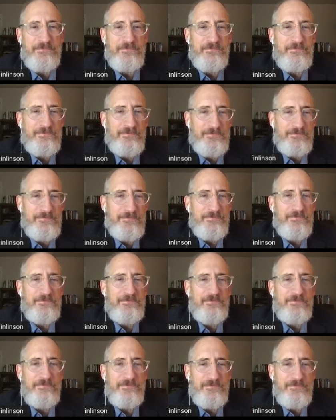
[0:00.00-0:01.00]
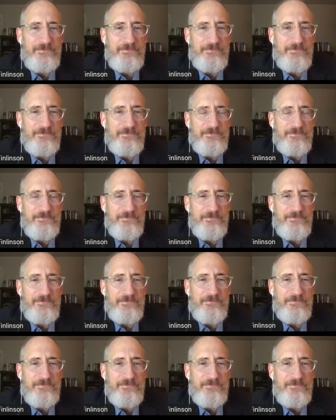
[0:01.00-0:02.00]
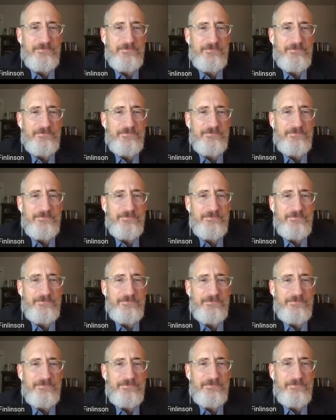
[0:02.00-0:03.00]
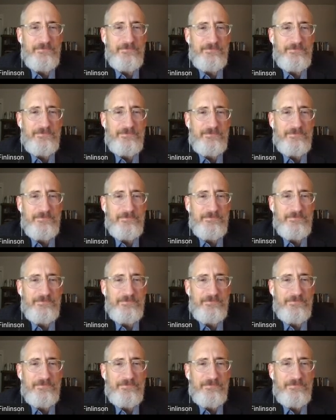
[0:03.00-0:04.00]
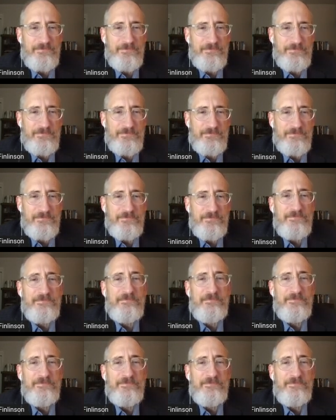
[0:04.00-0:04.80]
[no speech]